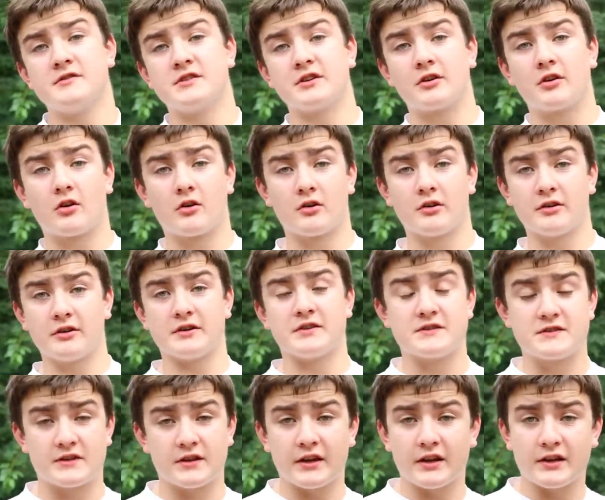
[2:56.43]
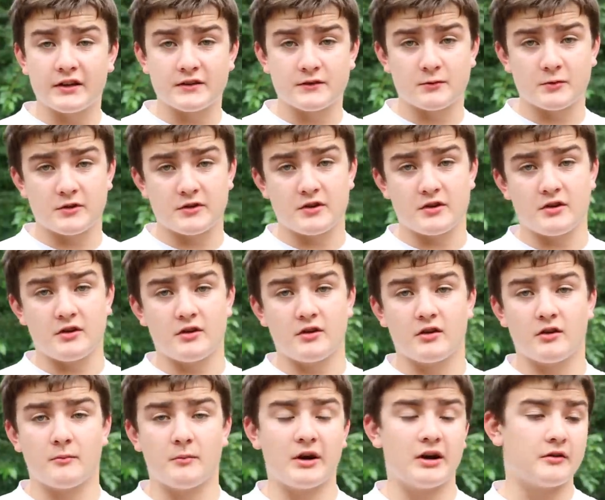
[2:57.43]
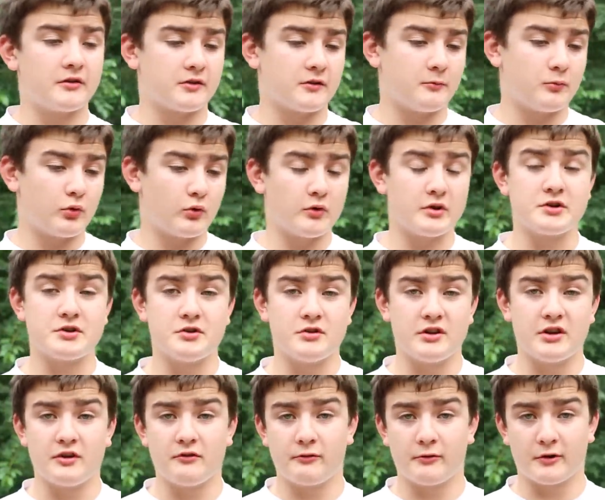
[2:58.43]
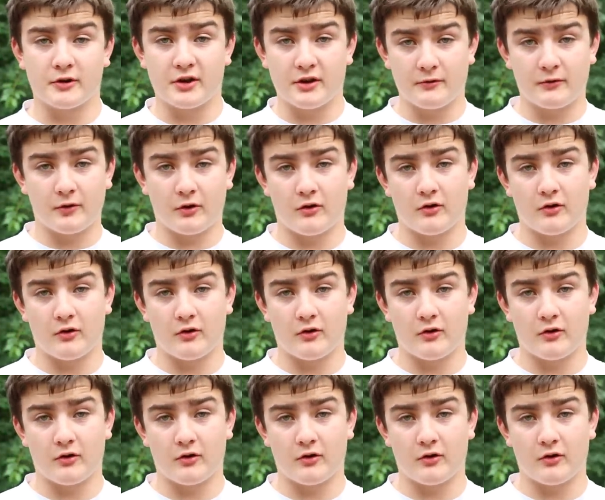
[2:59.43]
as it currently stands with the amount of points you need for gift